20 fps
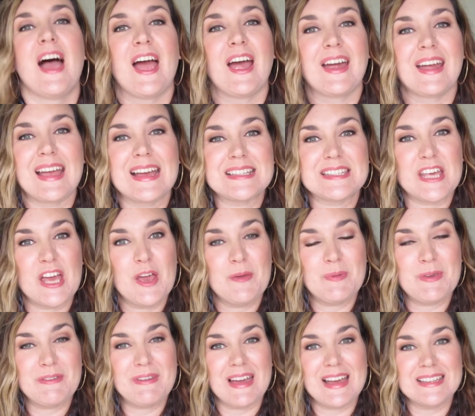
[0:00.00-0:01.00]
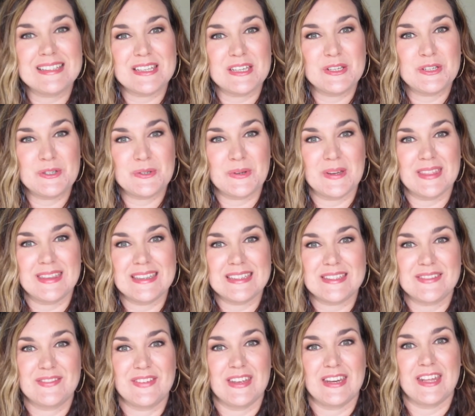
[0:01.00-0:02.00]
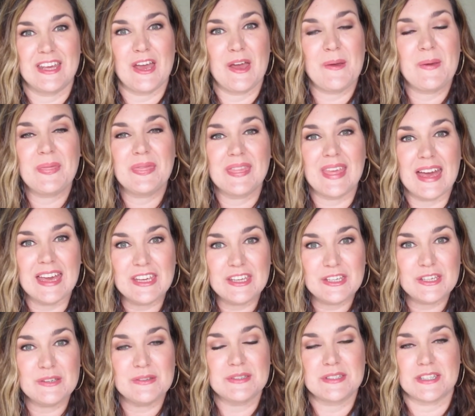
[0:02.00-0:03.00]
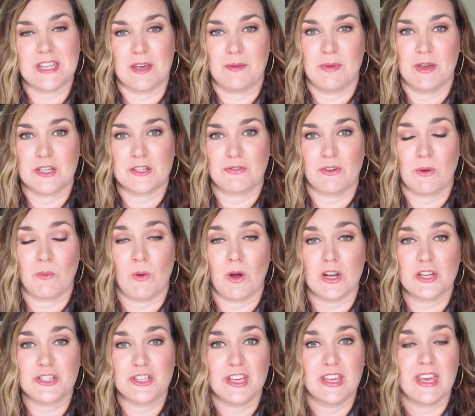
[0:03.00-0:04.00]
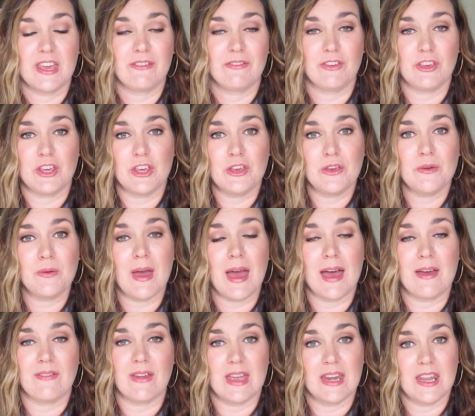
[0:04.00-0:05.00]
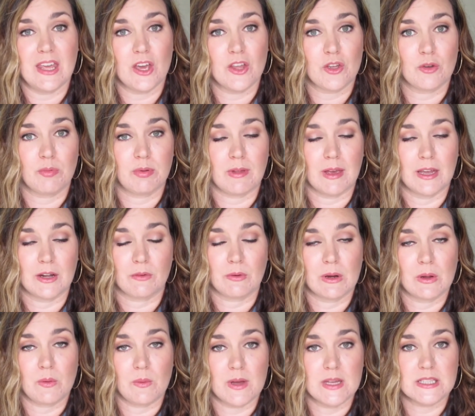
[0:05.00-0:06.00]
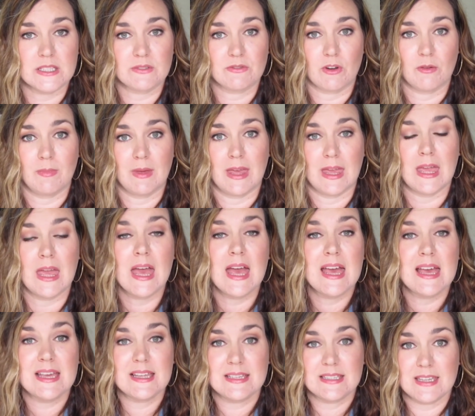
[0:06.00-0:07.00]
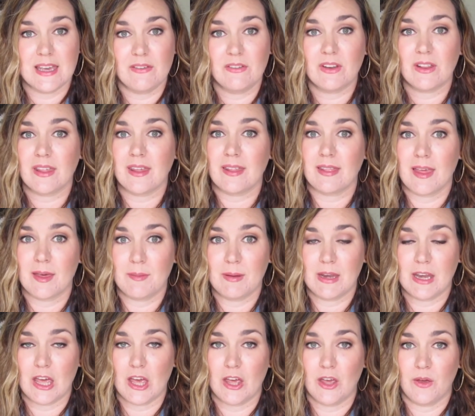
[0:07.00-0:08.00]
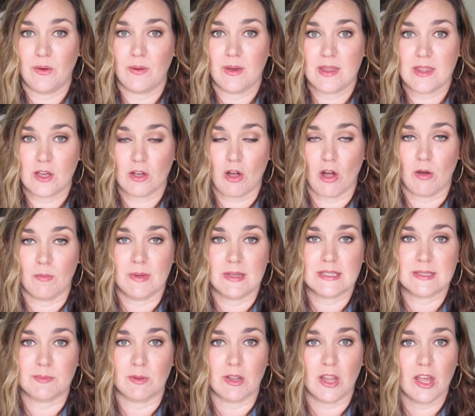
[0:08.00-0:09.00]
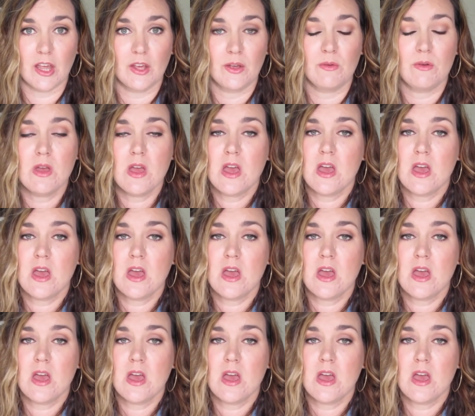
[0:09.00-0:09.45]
Alright guys, I hope you guys enjoyed this video. Thank you so much for watching. If you have any other planner requests for me, definitely let me know in the comments below.